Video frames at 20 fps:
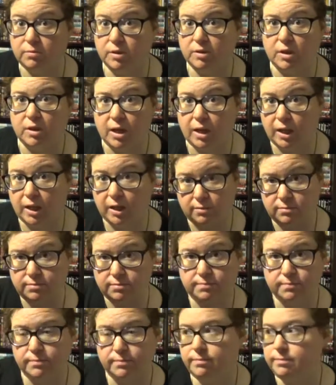They're kind of like
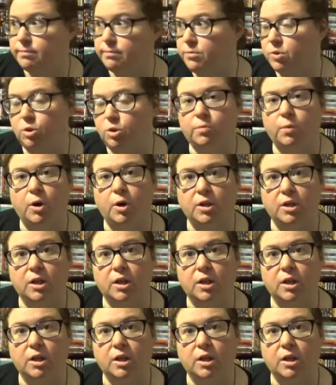third-party